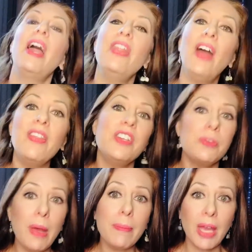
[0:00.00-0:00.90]
thought this
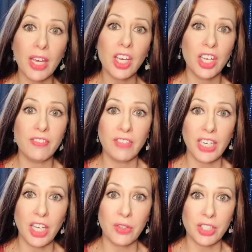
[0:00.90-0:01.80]
might make a good
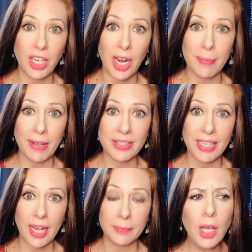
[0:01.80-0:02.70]
video to talk about
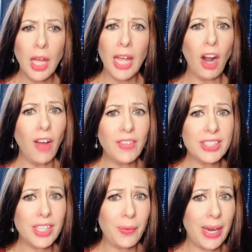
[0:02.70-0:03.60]
today. And
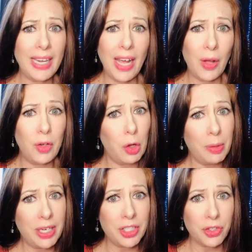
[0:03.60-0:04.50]
obviously right now nobody
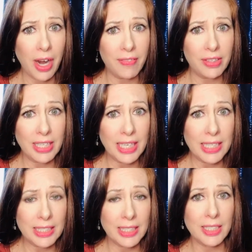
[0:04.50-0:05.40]
is traveling
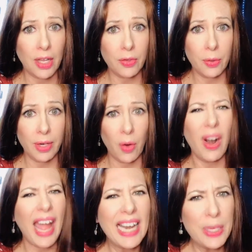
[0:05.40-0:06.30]
to South Korea or
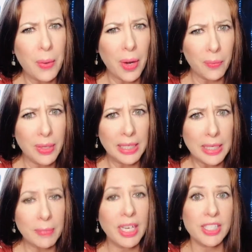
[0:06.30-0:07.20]
anywhere really
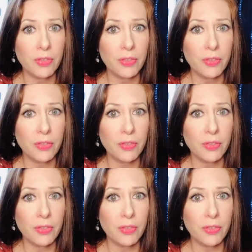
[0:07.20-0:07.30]
because of